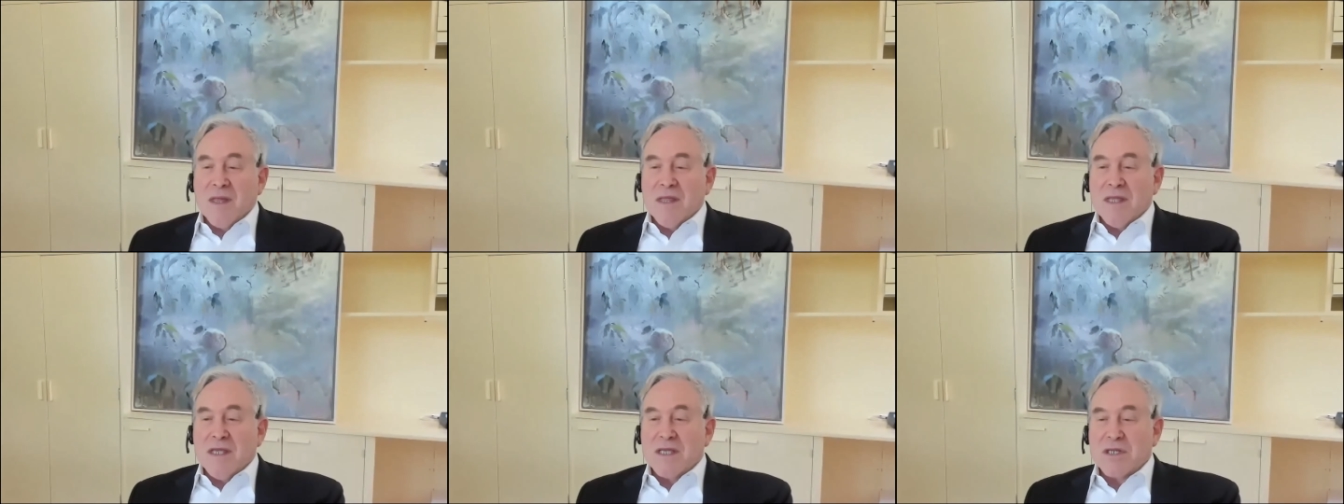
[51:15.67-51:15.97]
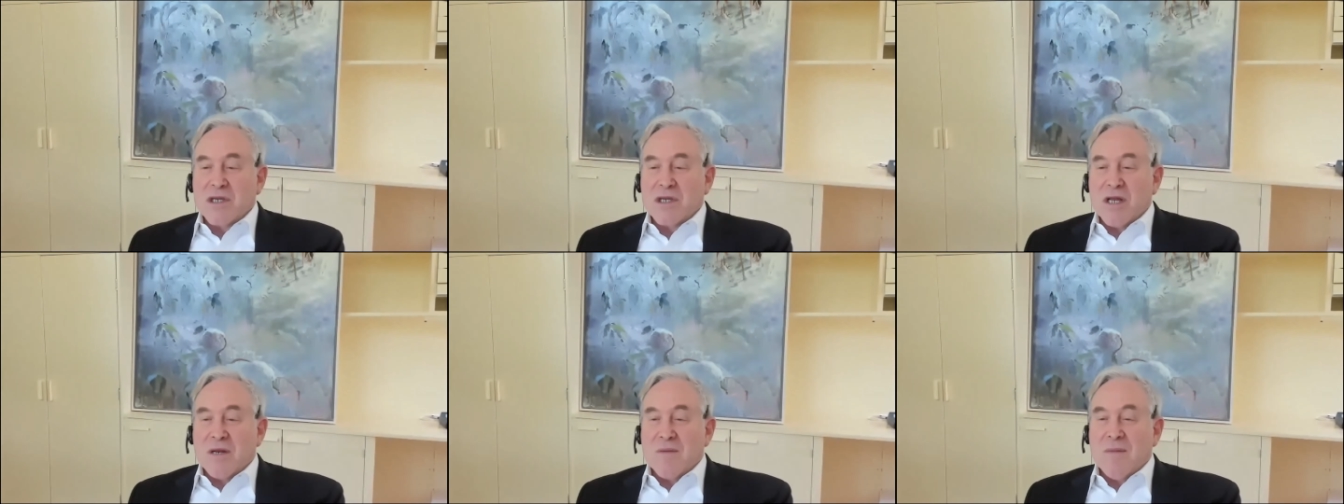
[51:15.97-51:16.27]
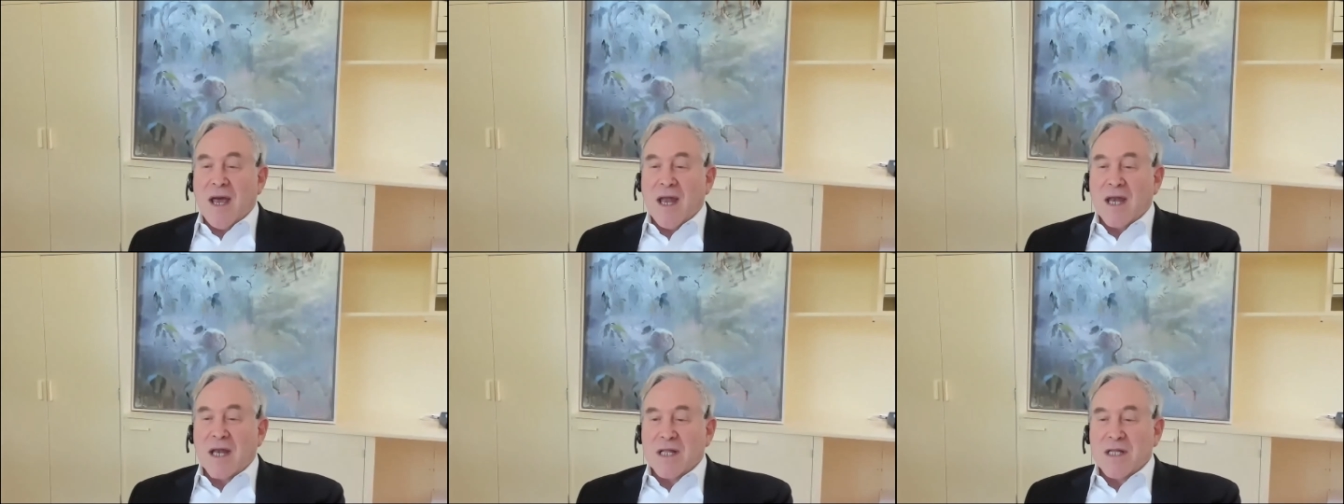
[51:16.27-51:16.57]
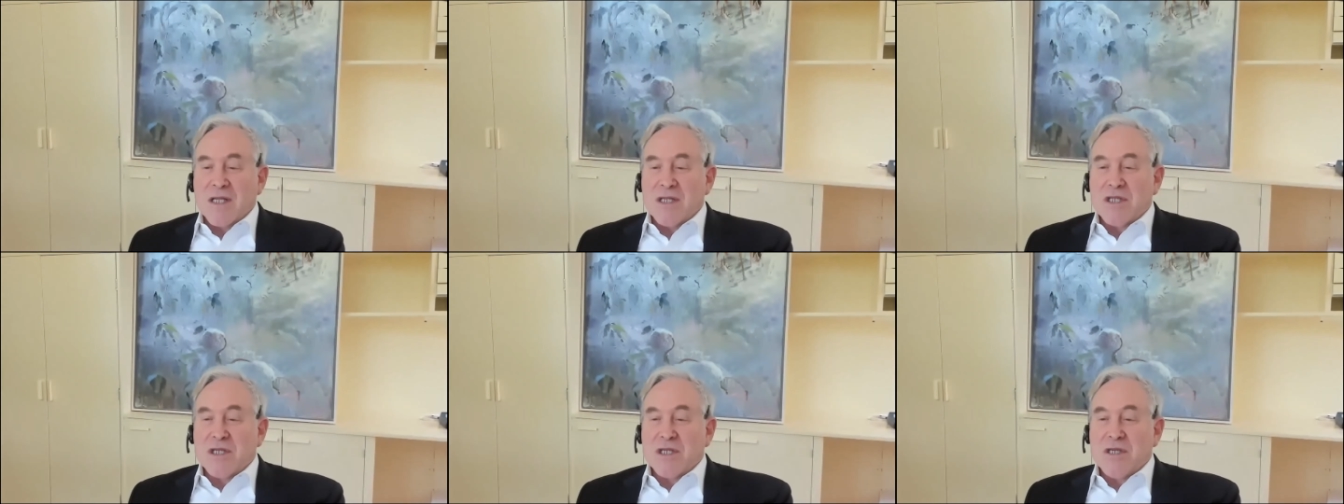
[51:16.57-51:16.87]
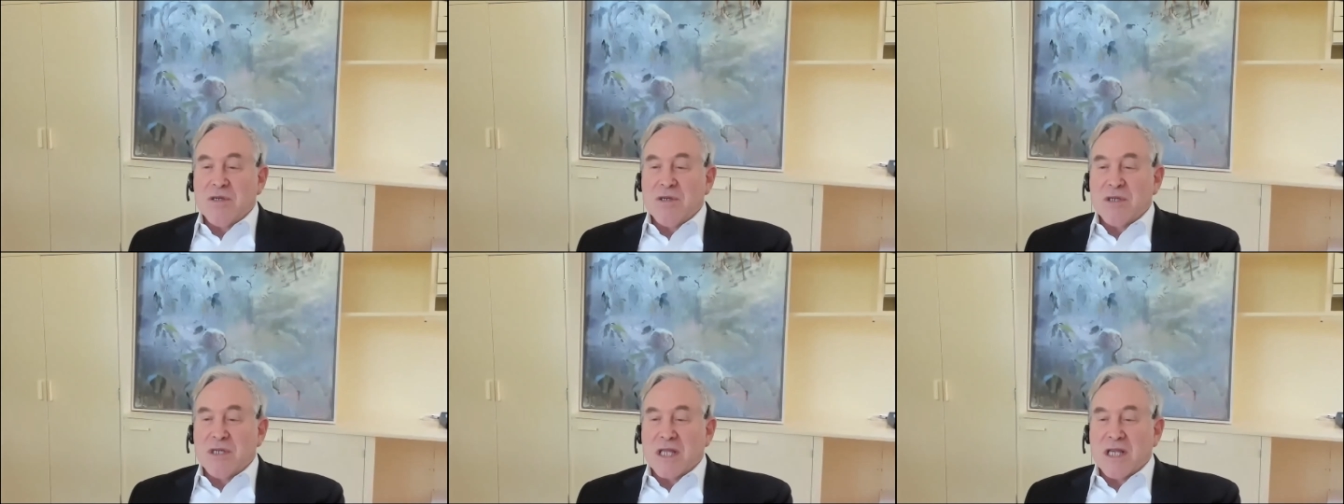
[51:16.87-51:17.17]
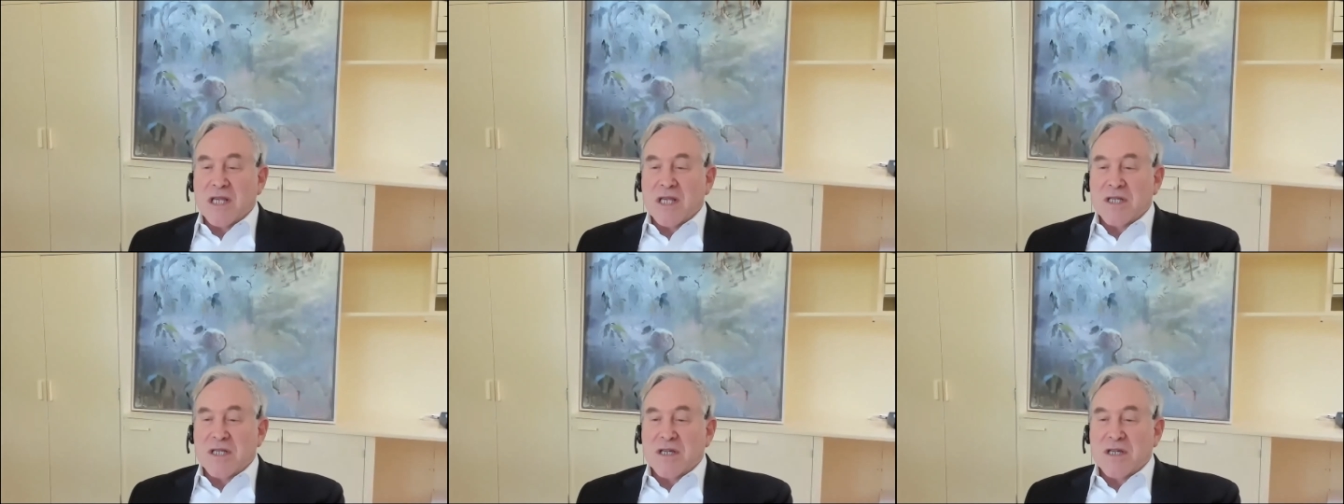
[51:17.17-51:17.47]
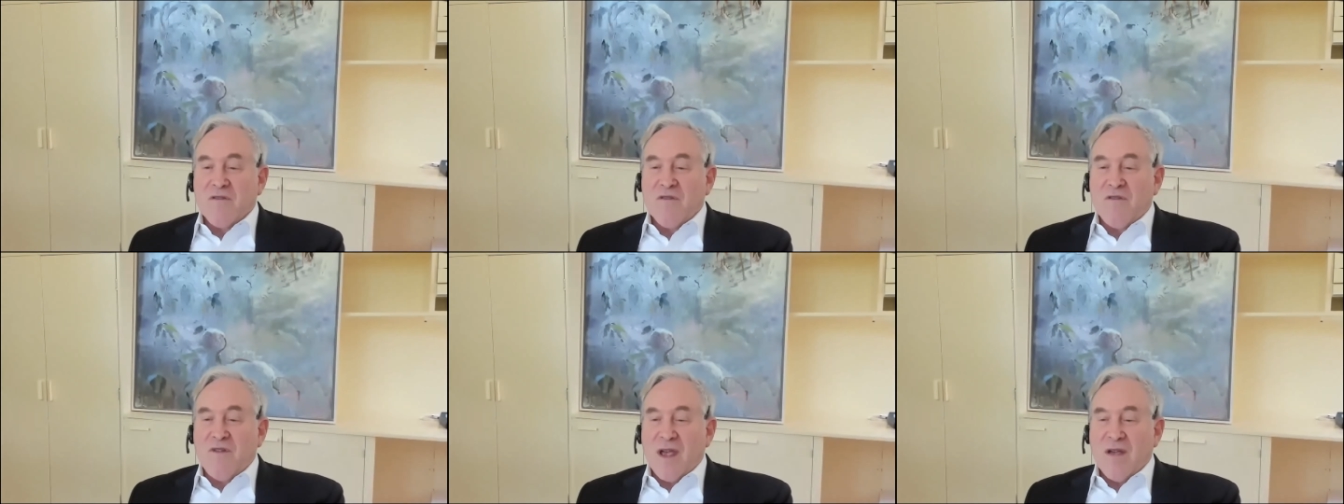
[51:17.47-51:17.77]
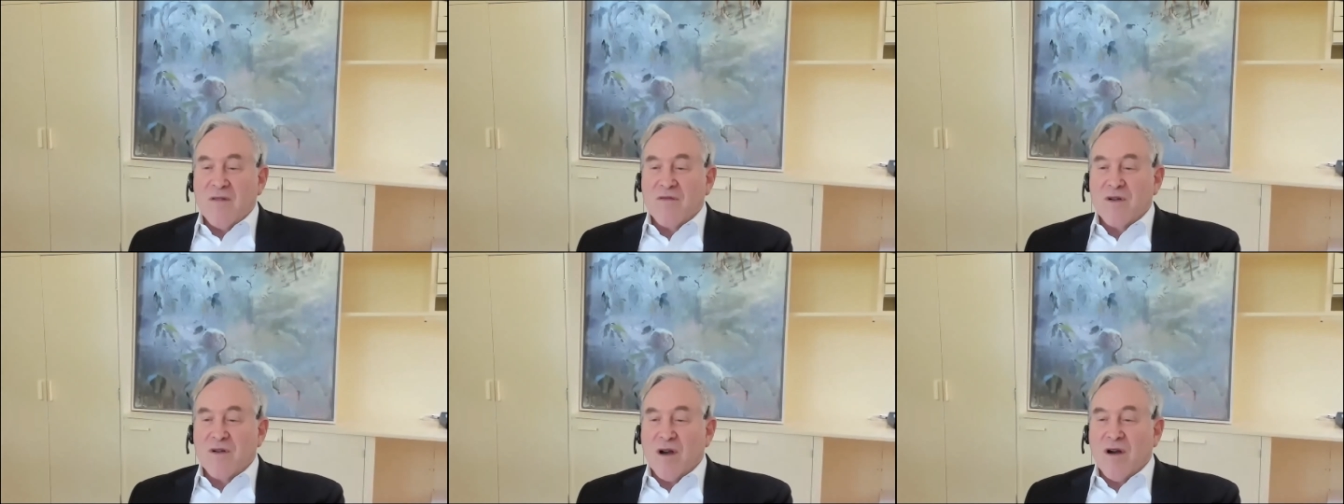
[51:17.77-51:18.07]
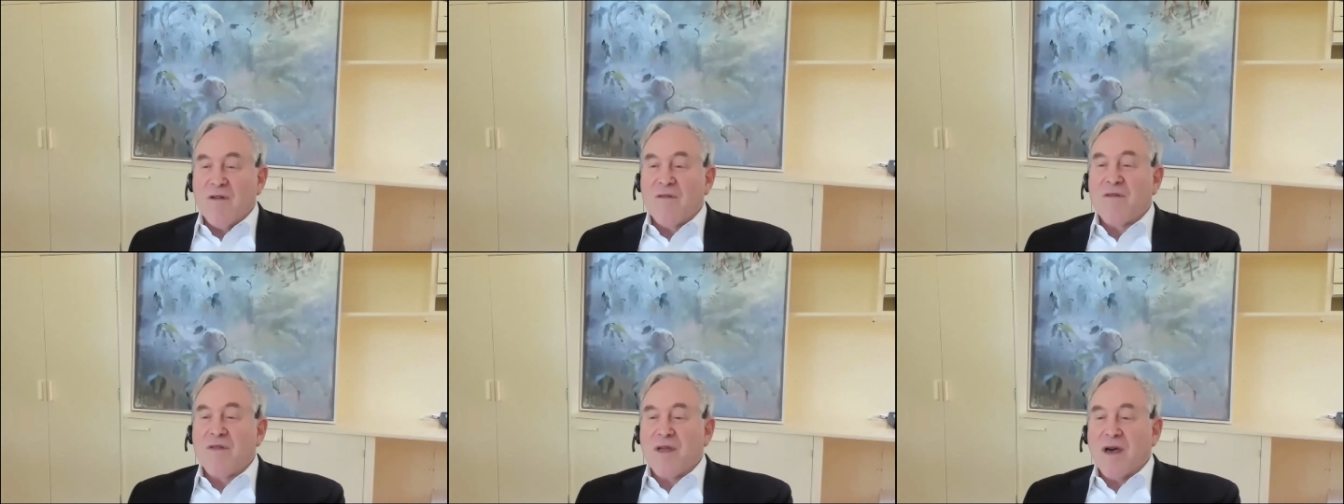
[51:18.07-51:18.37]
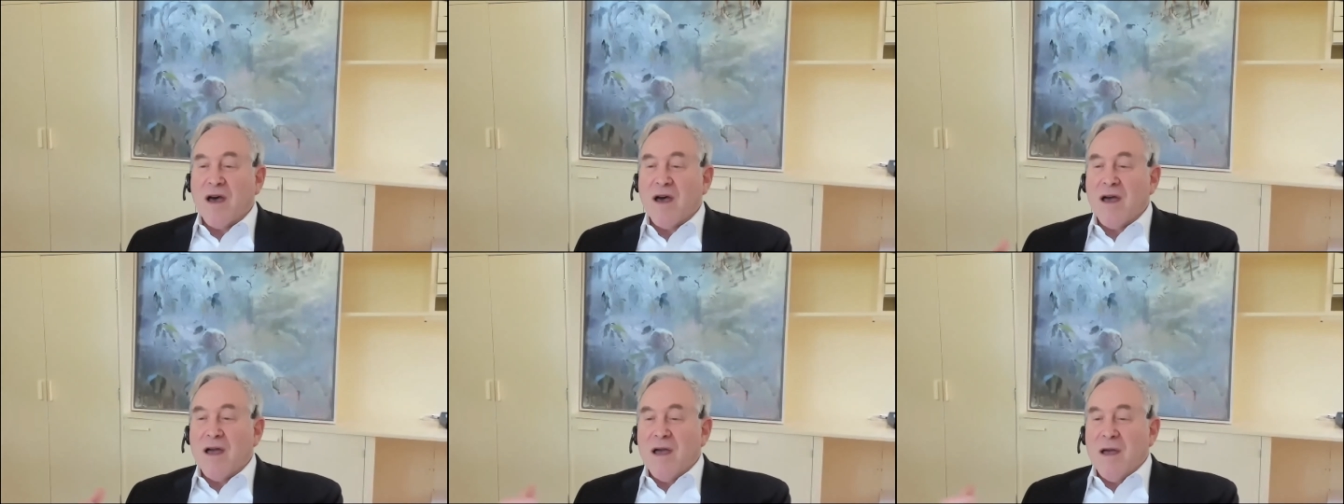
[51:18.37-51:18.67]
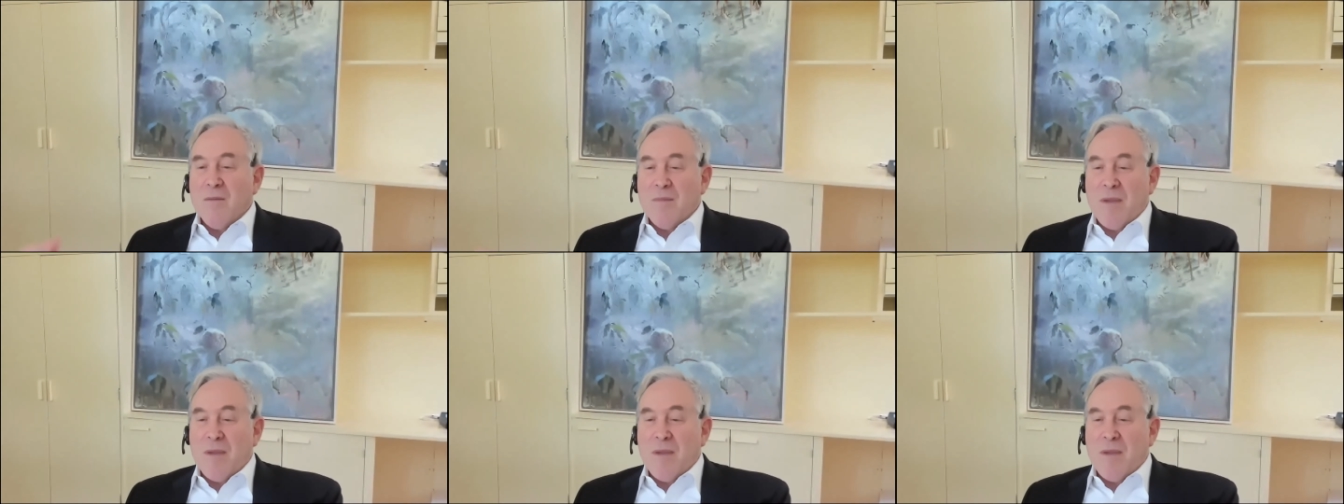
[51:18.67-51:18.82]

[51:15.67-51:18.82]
this automatically skews things in favor of the